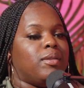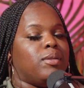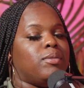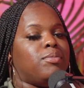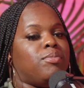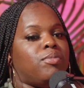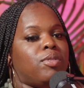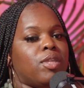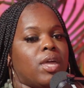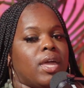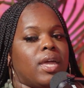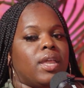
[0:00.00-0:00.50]

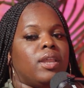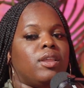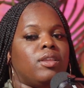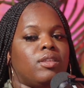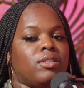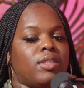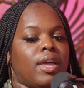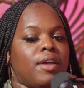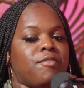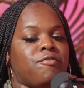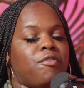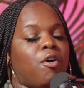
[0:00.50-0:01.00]
then
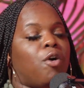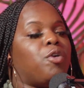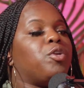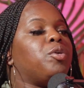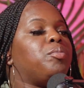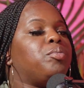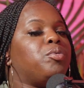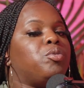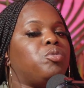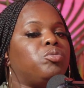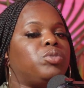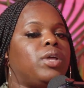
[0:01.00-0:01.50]
they
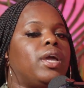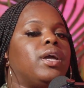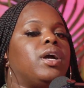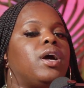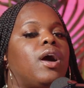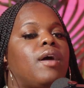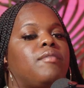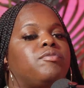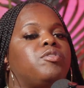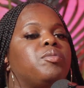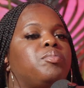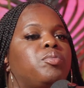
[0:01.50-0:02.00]
vulnerable, they
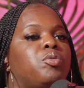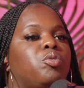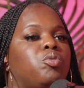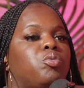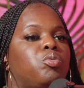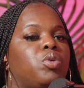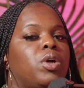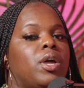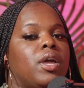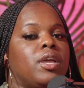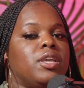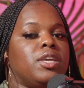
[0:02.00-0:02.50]

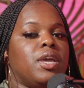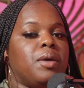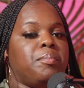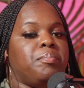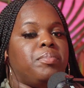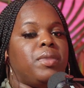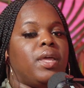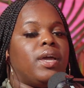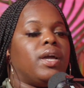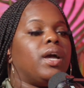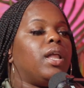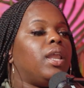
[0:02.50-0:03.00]
comfortable, your
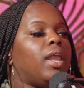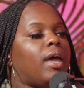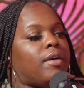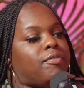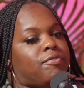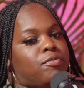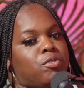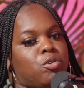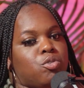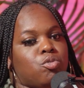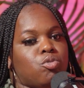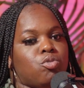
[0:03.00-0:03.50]
nigga
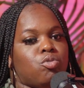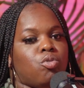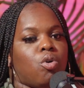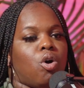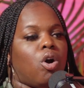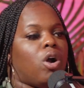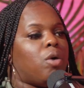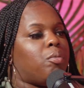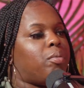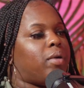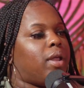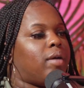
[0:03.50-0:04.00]
left you
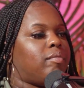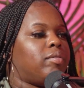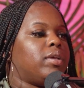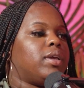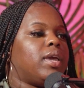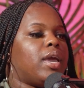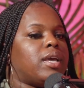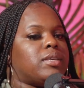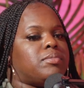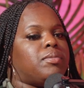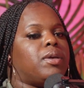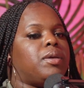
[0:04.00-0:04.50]
or whatever the
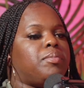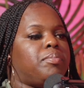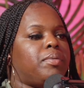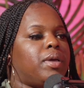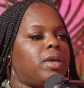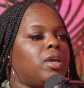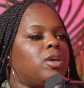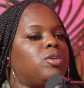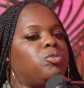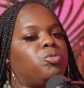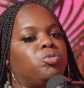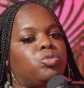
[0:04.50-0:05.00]
case may
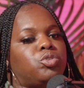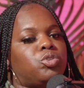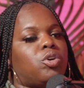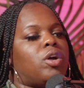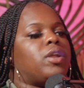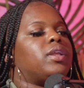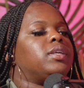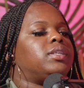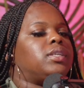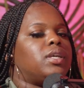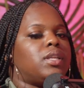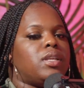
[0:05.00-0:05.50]
be, and you
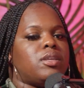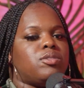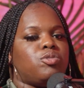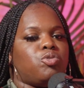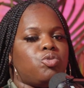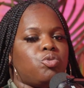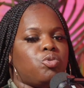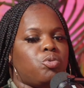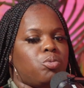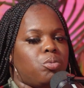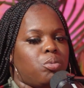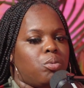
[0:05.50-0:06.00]
start attending
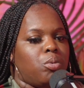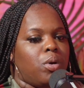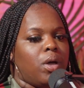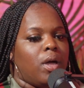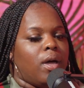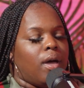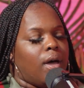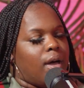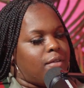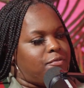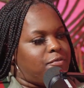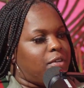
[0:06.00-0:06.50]
to
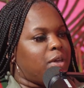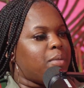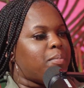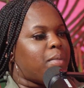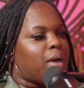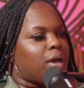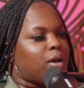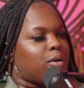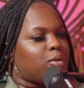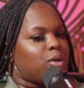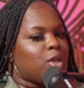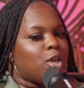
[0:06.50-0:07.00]
a
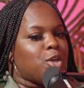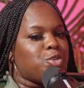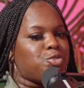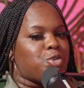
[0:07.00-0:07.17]
female.